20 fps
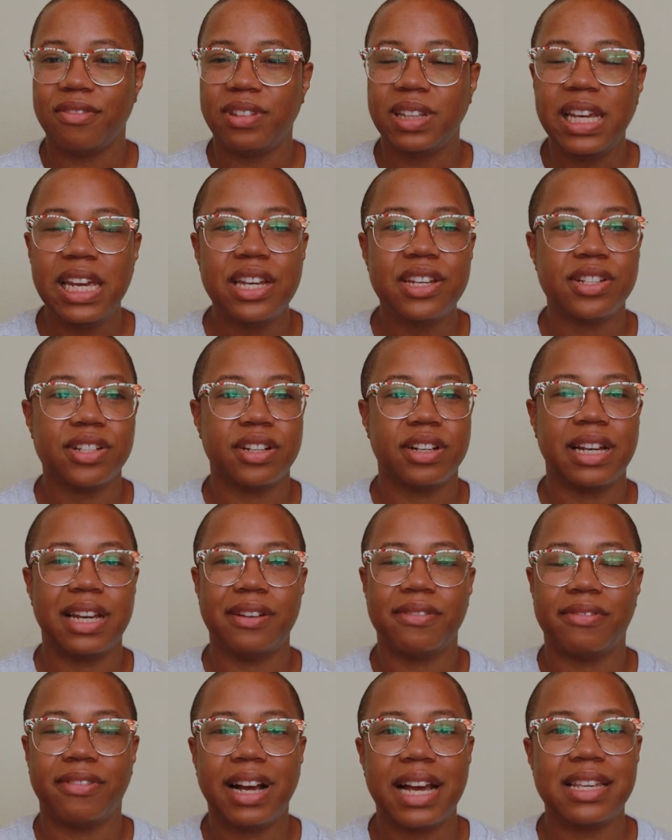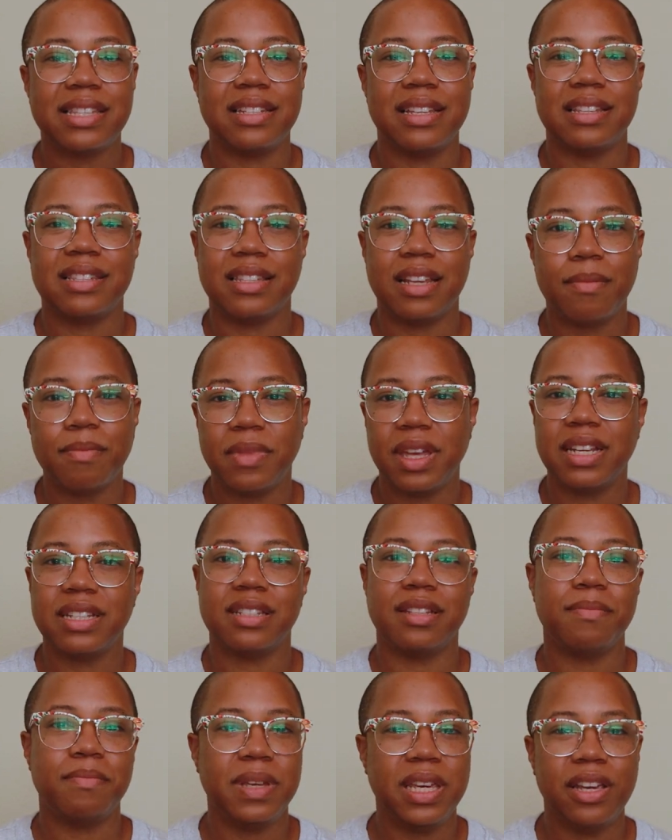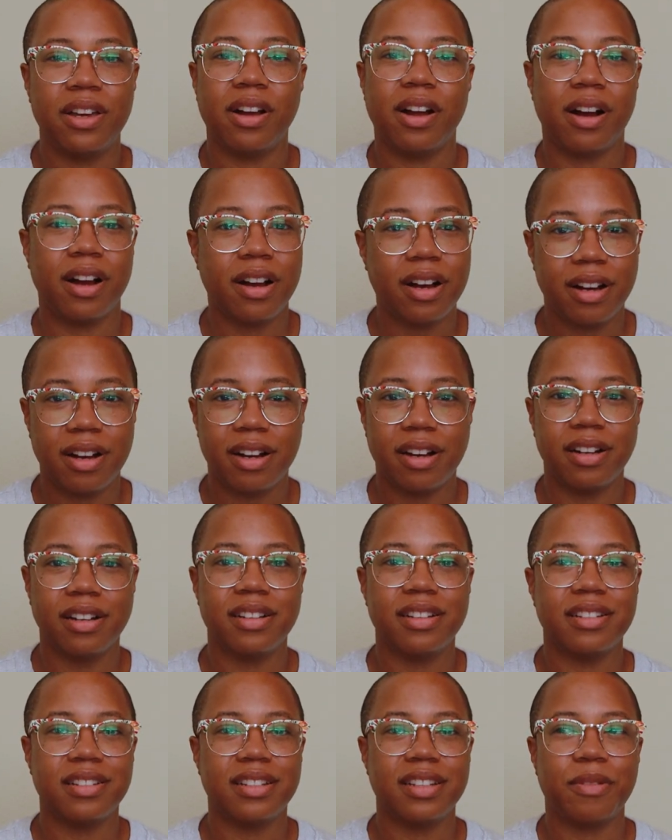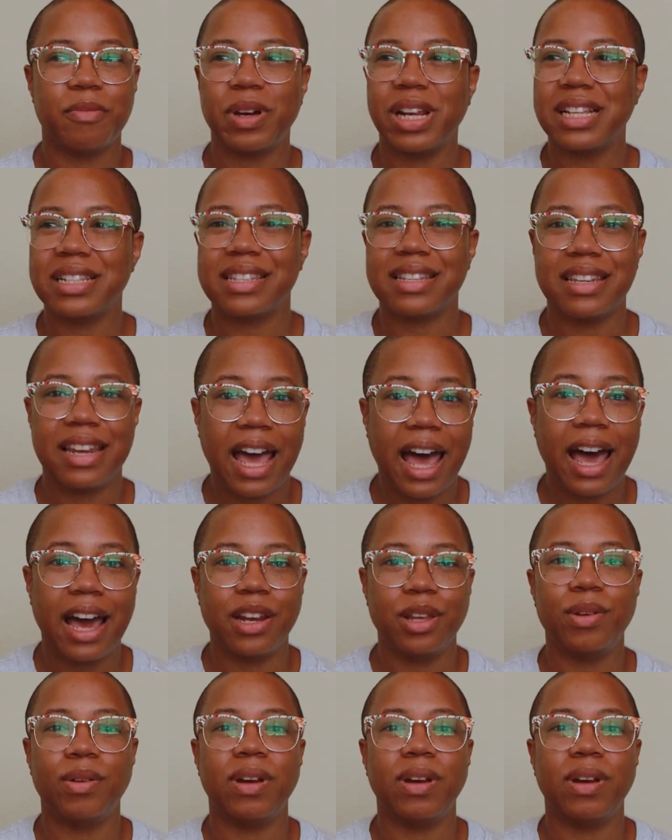leisure and rest is something to be earned when it's not.